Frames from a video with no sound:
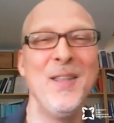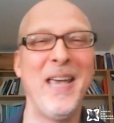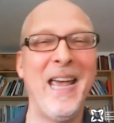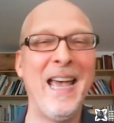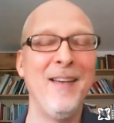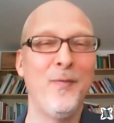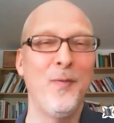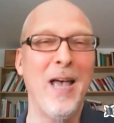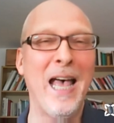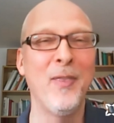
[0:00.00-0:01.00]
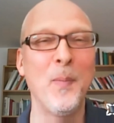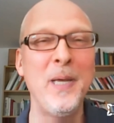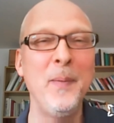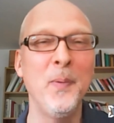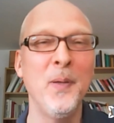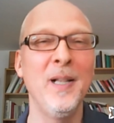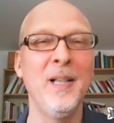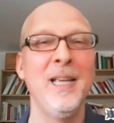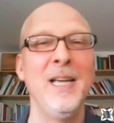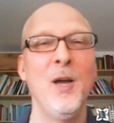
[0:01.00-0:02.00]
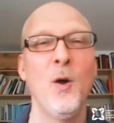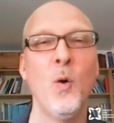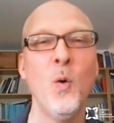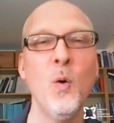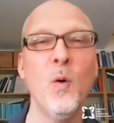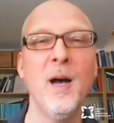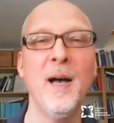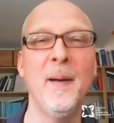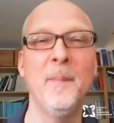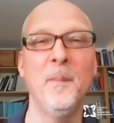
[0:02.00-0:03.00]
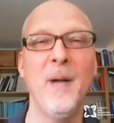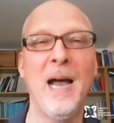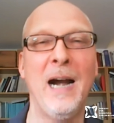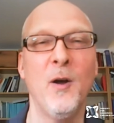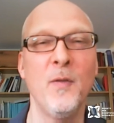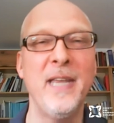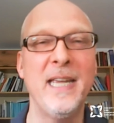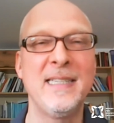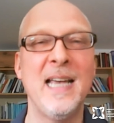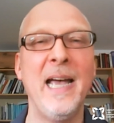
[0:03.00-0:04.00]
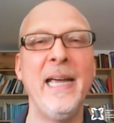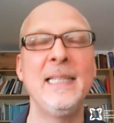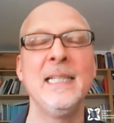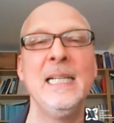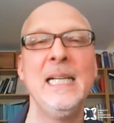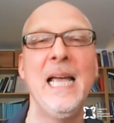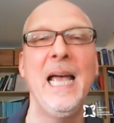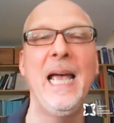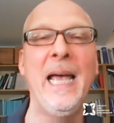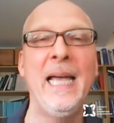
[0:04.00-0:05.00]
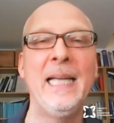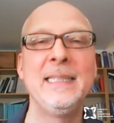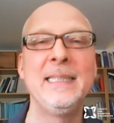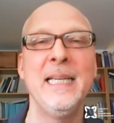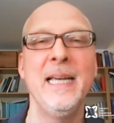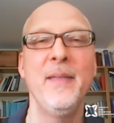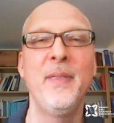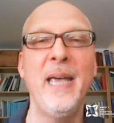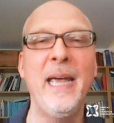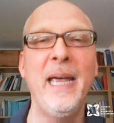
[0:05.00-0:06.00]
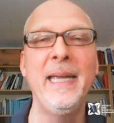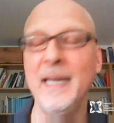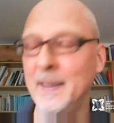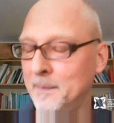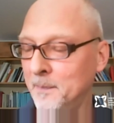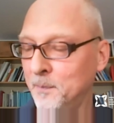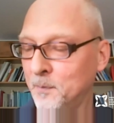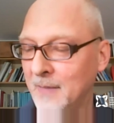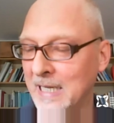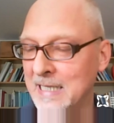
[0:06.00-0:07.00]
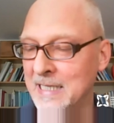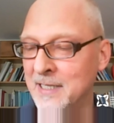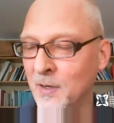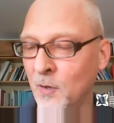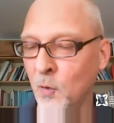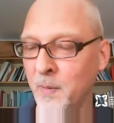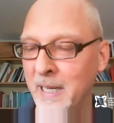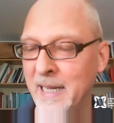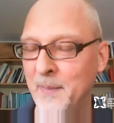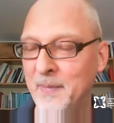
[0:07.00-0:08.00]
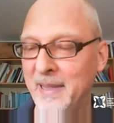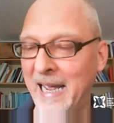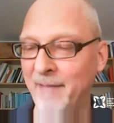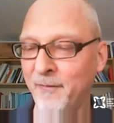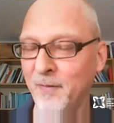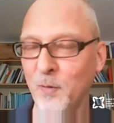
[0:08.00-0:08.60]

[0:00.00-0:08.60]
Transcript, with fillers: They have other people who um, are on their side, and they um, so they have